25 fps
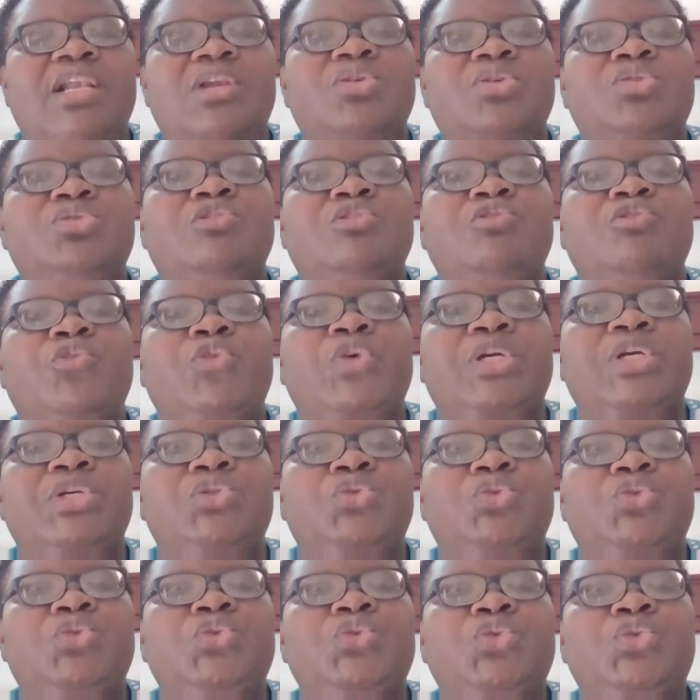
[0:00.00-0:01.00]
lot of
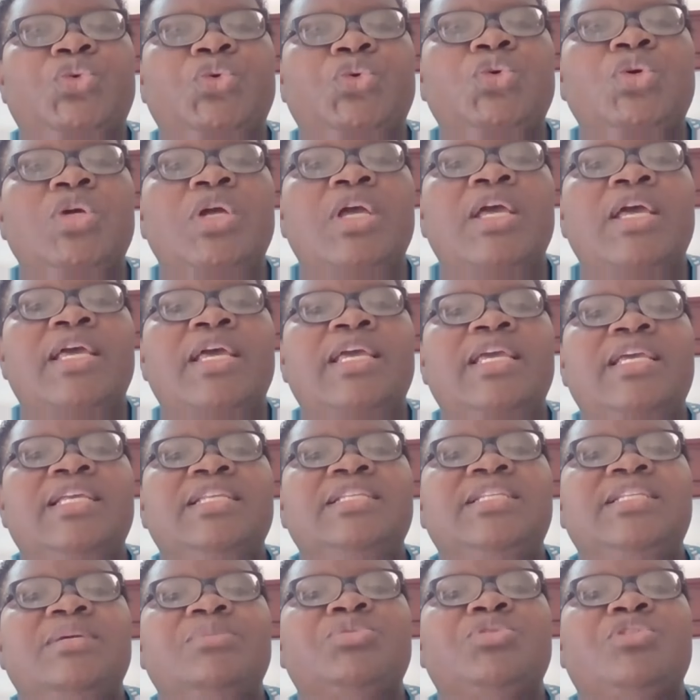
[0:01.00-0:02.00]
work to do
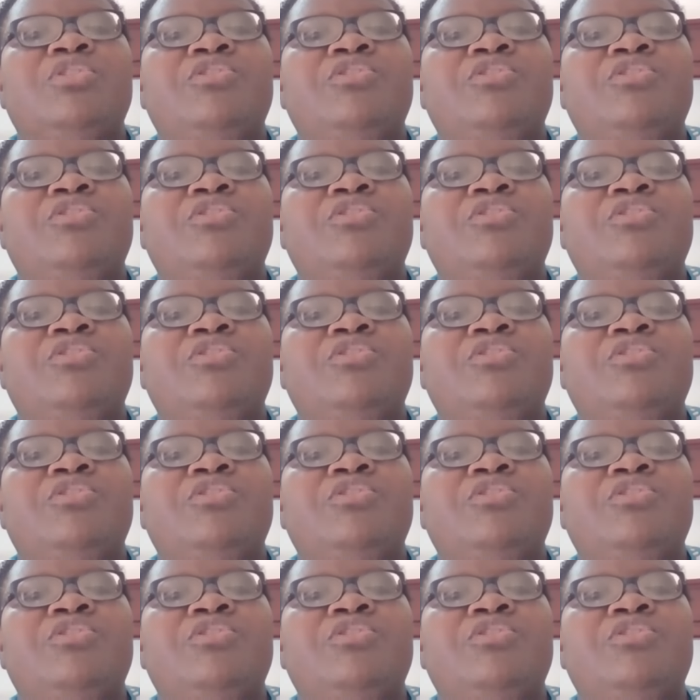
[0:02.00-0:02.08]
in terms